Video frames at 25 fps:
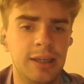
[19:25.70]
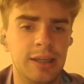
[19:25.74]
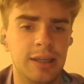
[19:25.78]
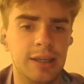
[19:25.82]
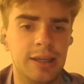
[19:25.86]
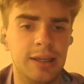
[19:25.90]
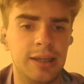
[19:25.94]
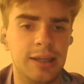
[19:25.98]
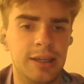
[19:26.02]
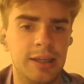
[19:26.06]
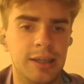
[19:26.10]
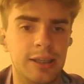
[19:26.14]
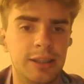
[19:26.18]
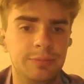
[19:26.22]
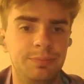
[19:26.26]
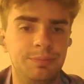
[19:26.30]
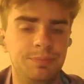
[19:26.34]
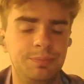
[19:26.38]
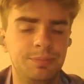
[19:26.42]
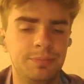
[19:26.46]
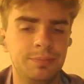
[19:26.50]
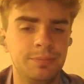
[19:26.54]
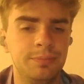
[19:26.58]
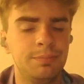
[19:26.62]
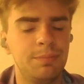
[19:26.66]
uh,
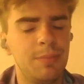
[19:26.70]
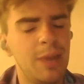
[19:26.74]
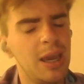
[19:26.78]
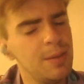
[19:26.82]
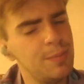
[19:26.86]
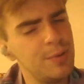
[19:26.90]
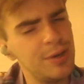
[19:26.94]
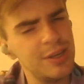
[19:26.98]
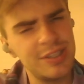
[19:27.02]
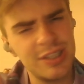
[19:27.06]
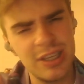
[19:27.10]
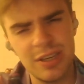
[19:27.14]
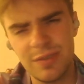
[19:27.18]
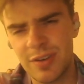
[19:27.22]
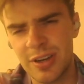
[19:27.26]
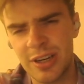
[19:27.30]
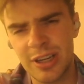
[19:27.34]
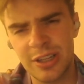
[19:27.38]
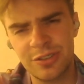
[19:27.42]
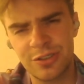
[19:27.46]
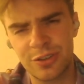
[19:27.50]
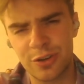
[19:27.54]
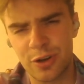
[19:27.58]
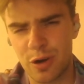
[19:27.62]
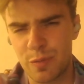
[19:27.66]
maybe it's even
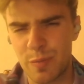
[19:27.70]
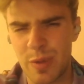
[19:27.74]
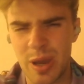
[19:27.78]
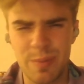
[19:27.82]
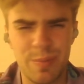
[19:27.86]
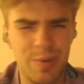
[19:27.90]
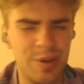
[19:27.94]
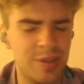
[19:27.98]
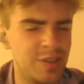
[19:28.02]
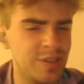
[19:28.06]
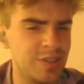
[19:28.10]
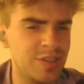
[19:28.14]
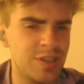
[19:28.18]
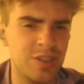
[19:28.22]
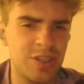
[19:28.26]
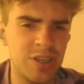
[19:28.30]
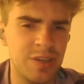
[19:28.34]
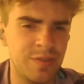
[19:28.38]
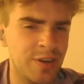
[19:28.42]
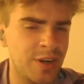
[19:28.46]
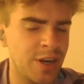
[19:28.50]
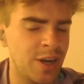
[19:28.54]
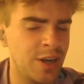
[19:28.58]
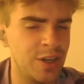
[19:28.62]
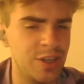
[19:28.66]
a draw. Maybe this is
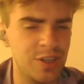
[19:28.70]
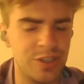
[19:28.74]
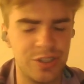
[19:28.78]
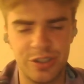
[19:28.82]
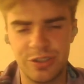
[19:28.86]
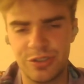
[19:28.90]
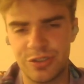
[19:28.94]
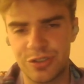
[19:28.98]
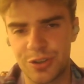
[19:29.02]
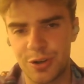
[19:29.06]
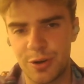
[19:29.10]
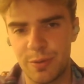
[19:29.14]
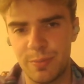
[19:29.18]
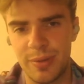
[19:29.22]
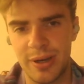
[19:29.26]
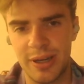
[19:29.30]
even an easy draw.